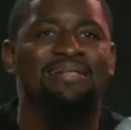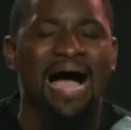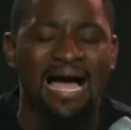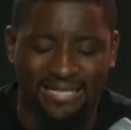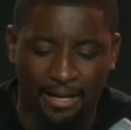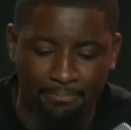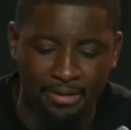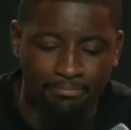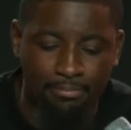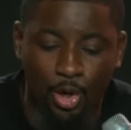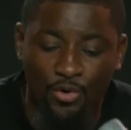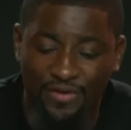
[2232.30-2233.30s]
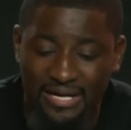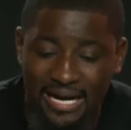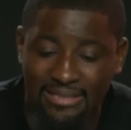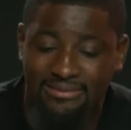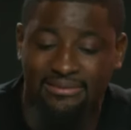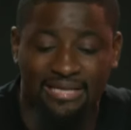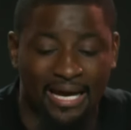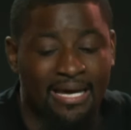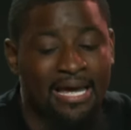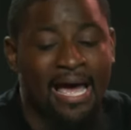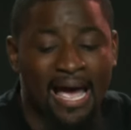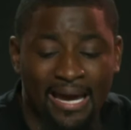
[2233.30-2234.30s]
God can be moving us to say,
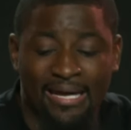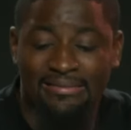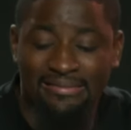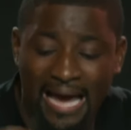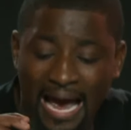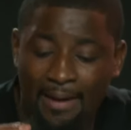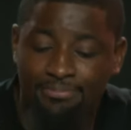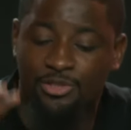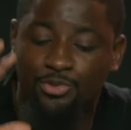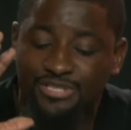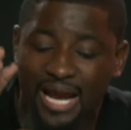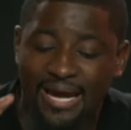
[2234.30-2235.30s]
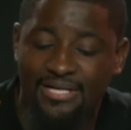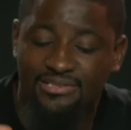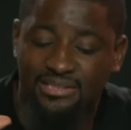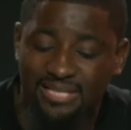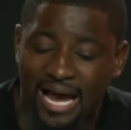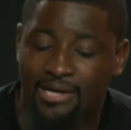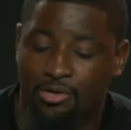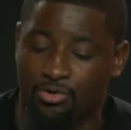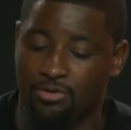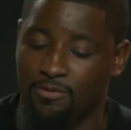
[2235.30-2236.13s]
hey, it's time to change the cycle